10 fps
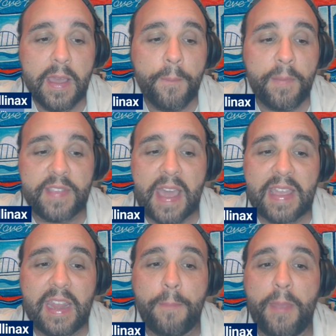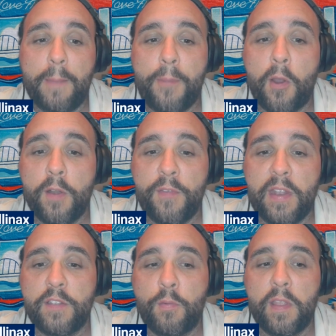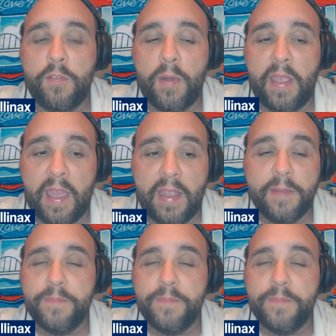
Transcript: But Zach Edey being part of it in 2028,